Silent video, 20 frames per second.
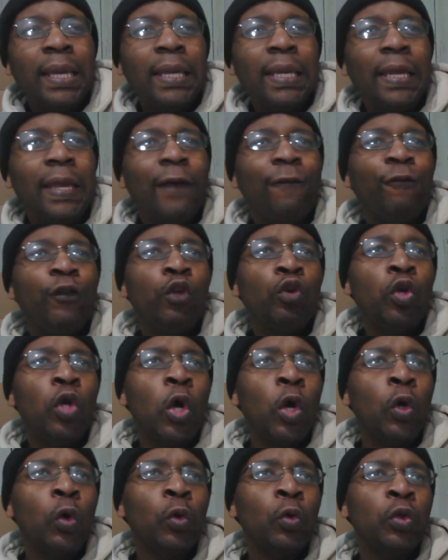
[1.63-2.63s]
if you
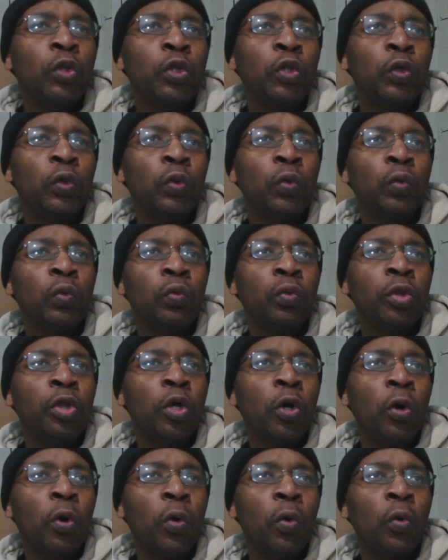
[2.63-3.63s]
go to
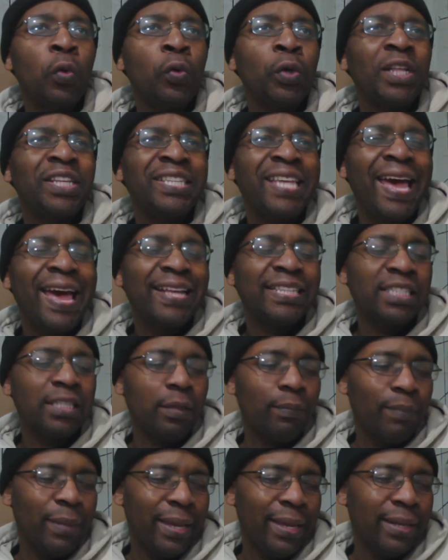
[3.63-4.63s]
the Old
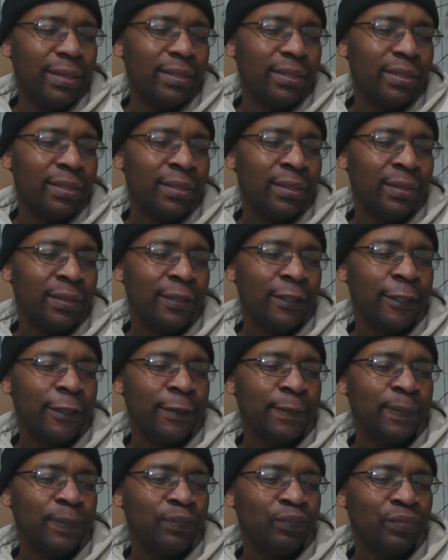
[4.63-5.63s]
Testament
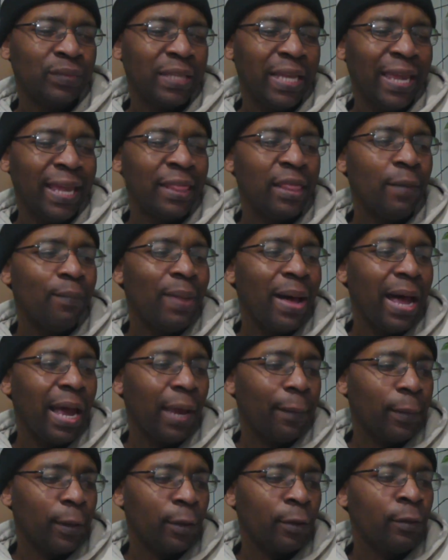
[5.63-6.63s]
in the
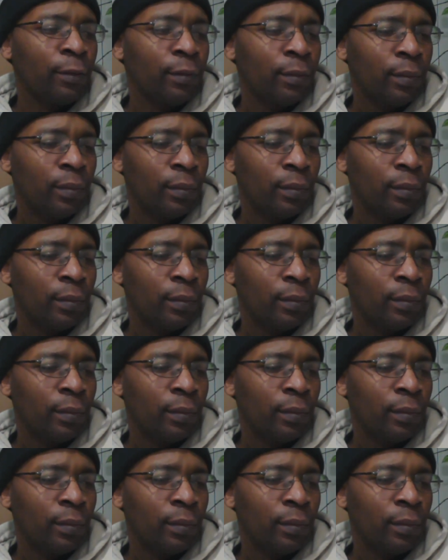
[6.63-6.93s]
Bible,